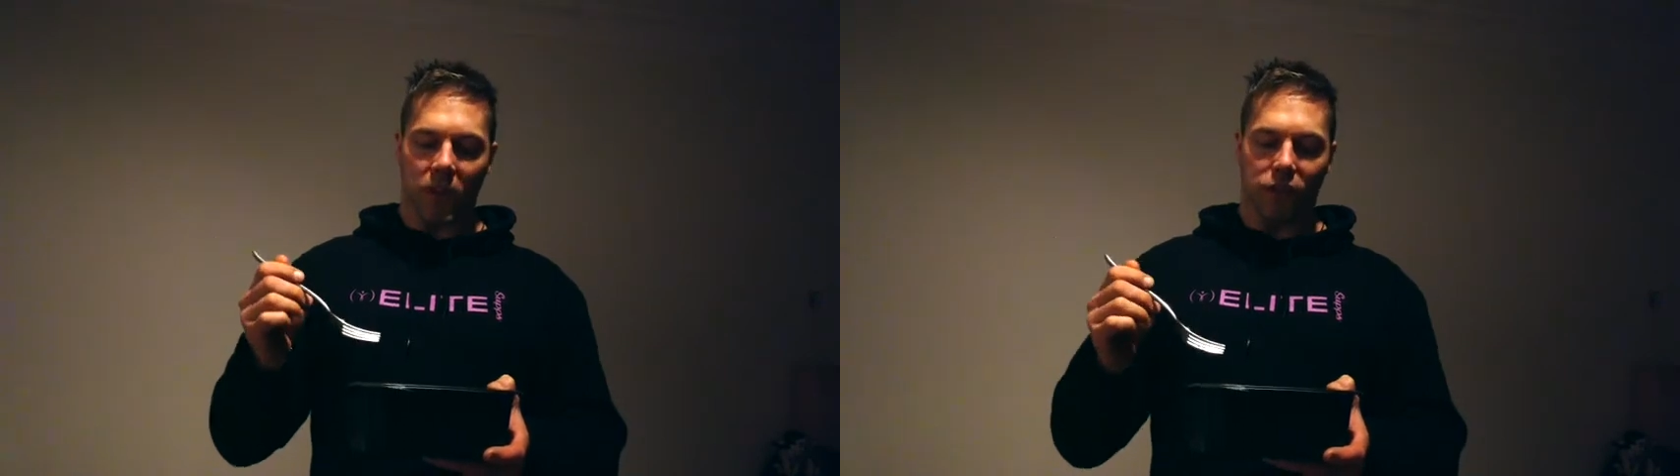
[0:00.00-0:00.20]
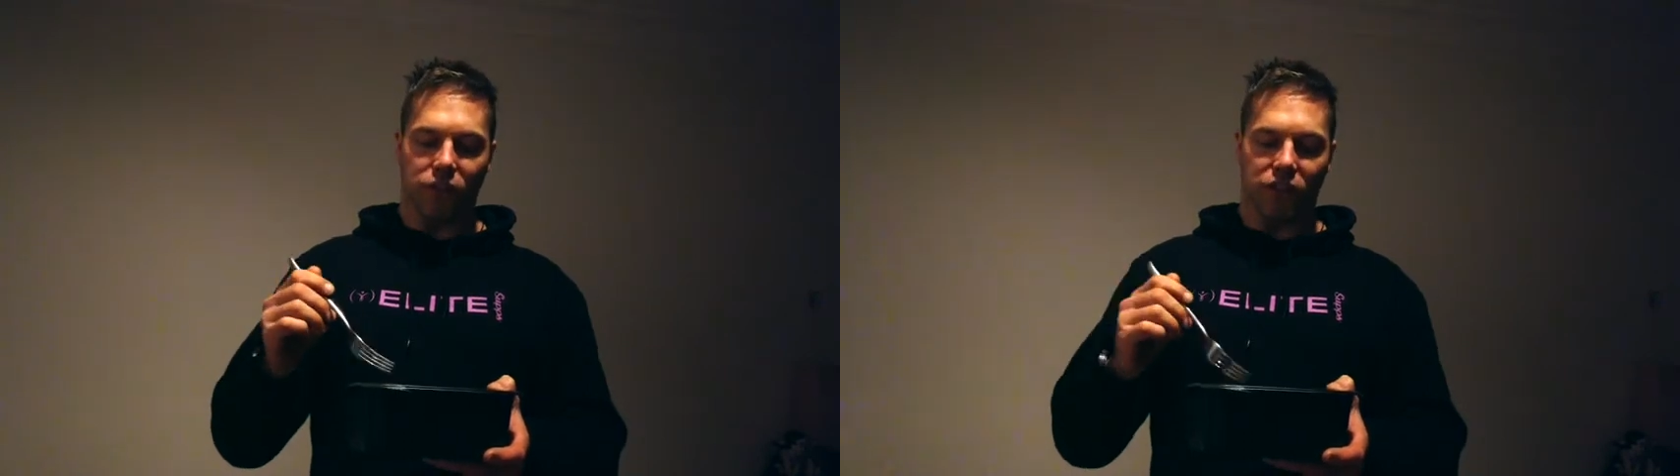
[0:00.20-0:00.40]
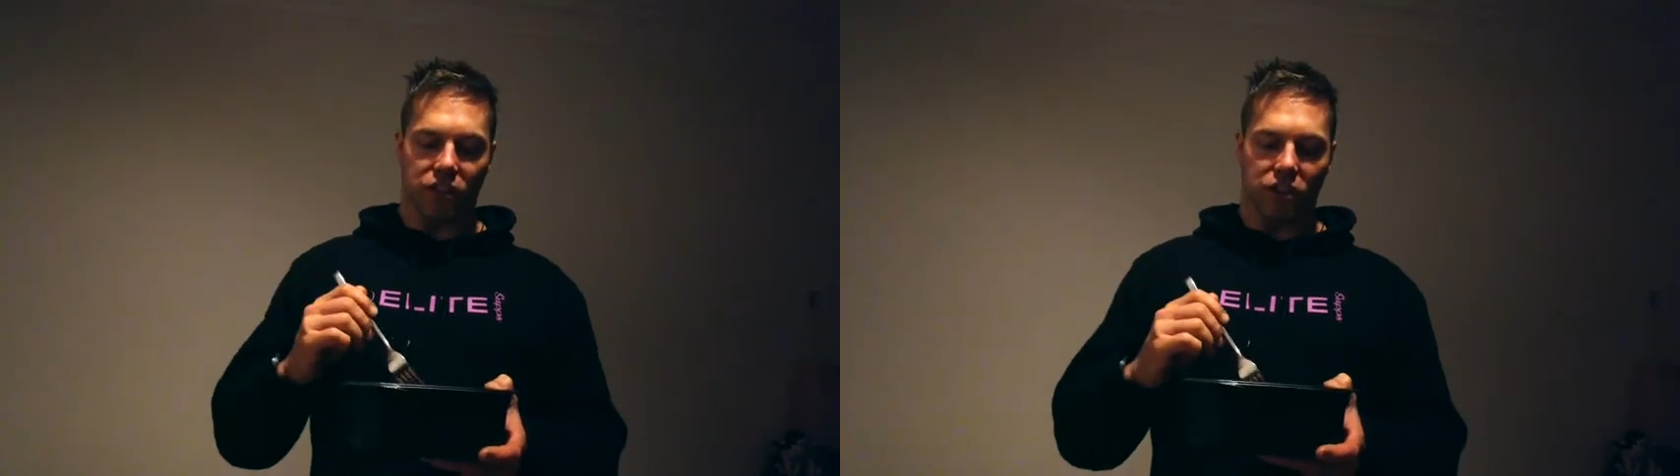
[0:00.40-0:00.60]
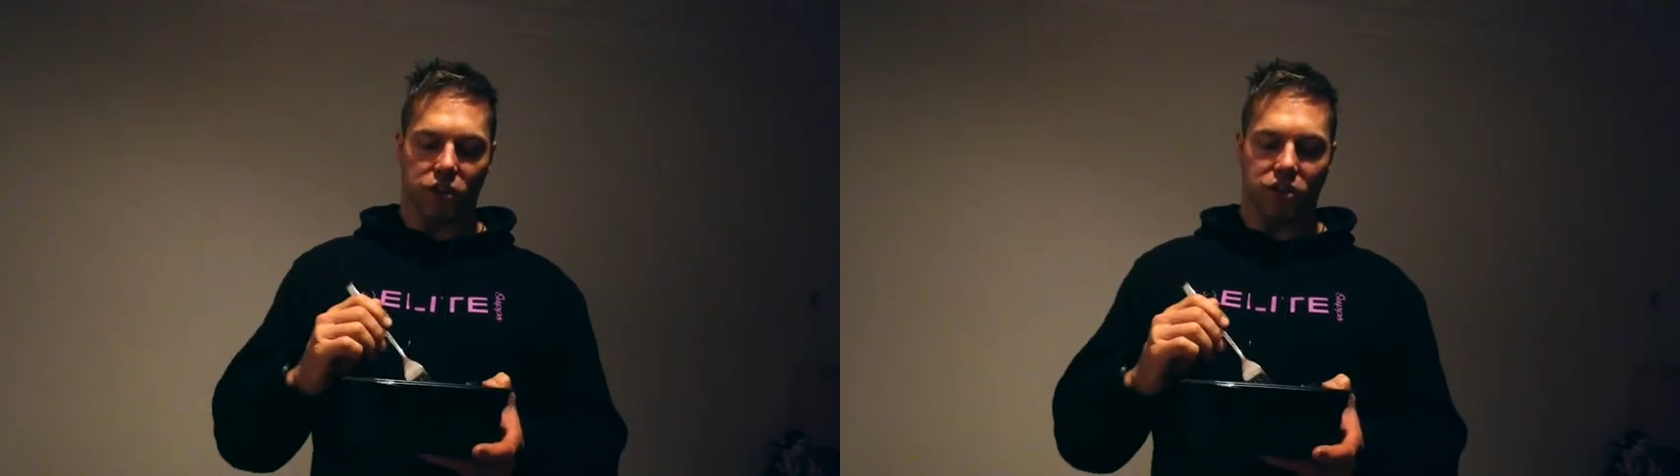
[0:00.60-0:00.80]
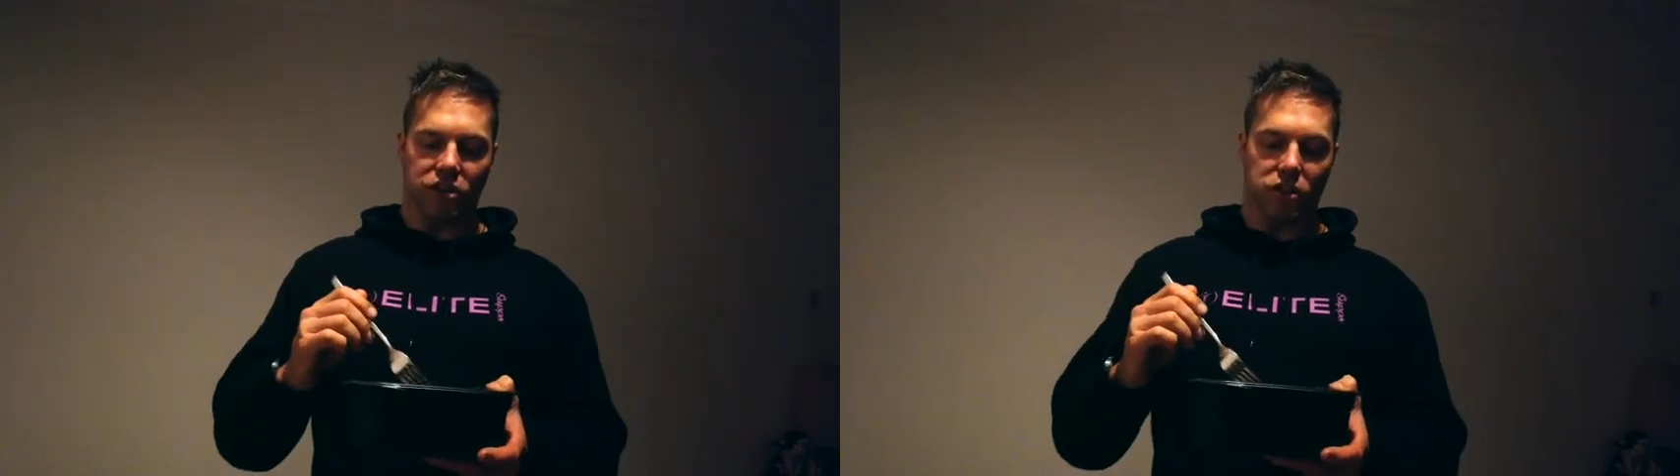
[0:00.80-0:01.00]
everything that
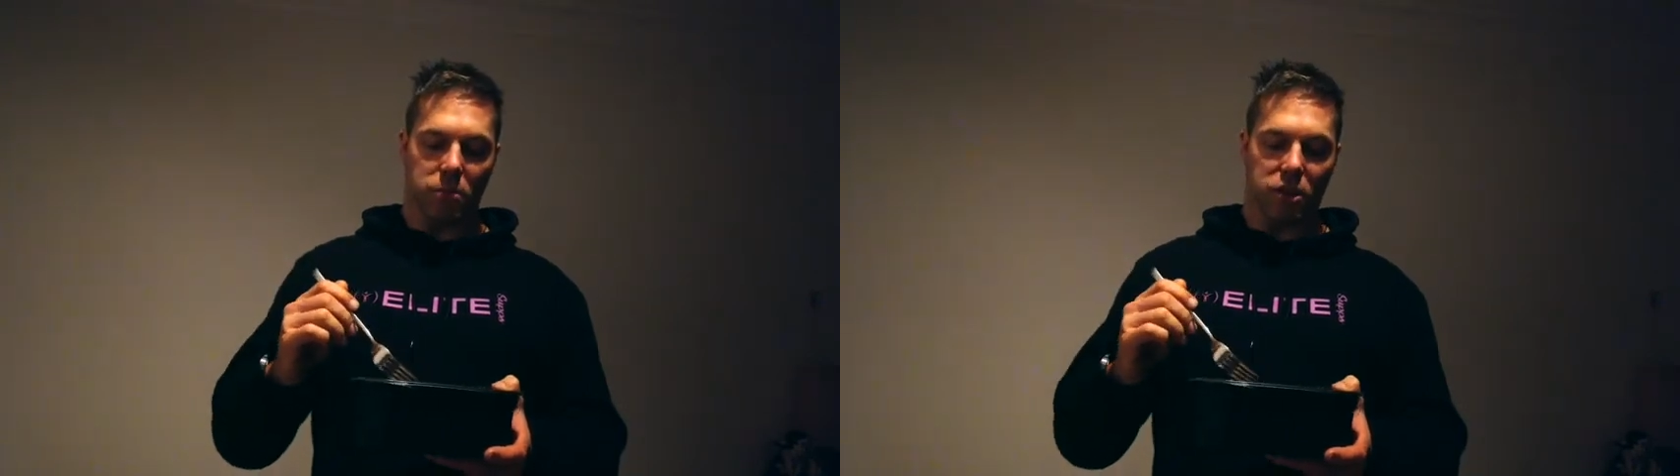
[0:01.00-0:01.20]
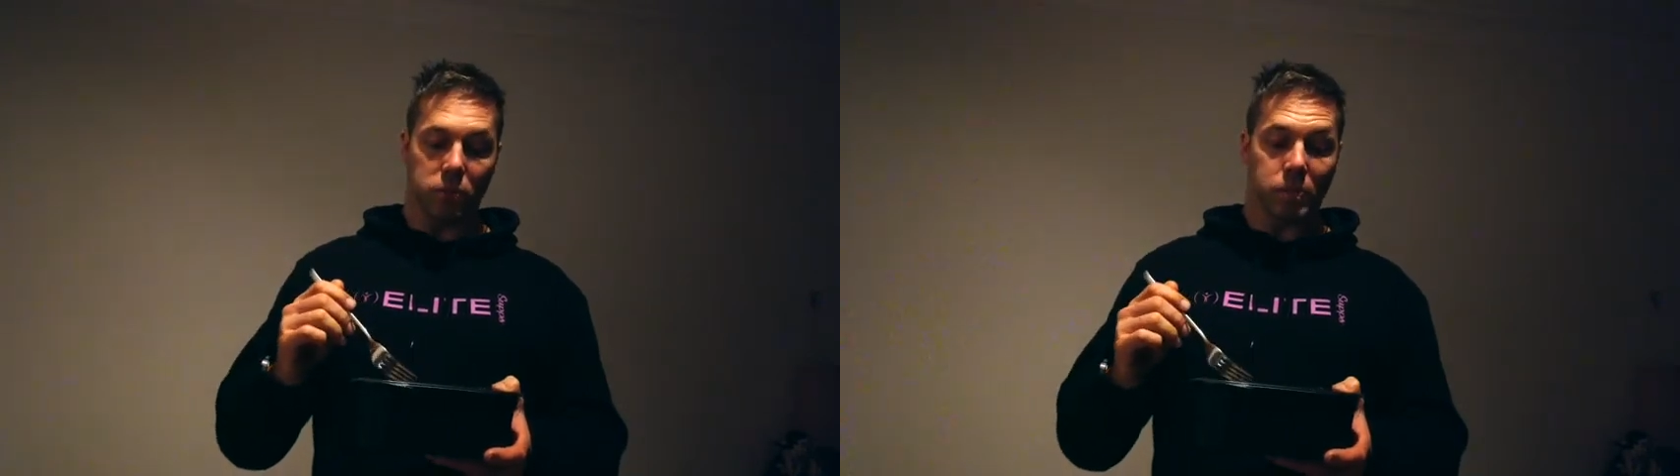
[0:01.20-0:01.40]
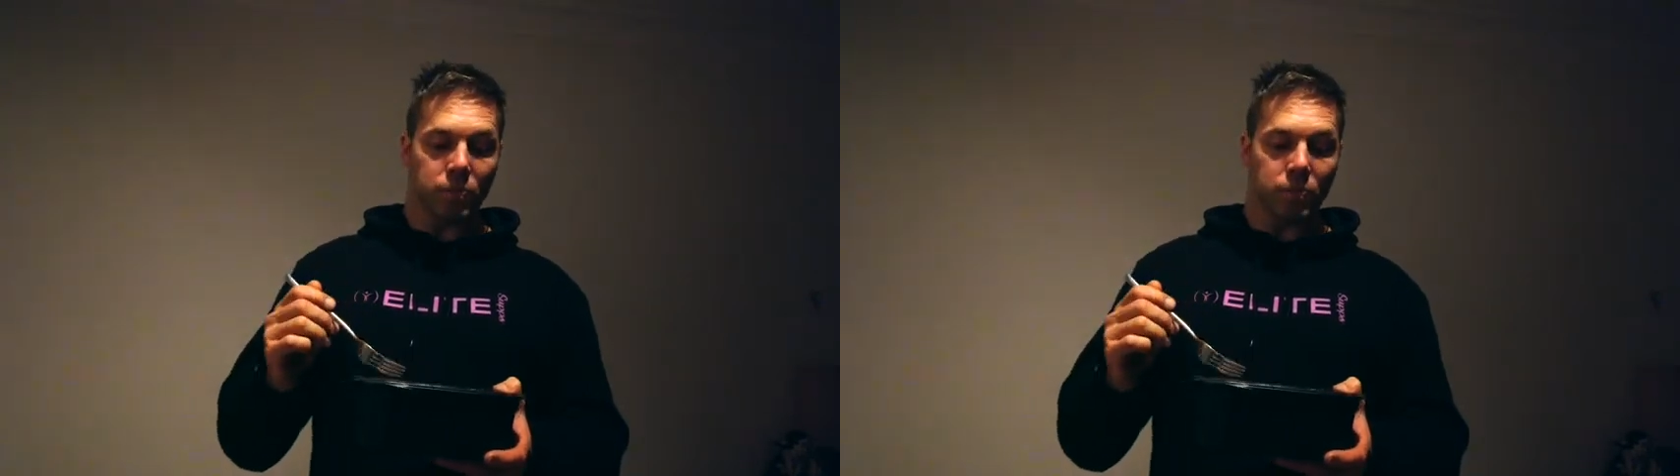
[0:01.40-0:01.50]
goes into the meal.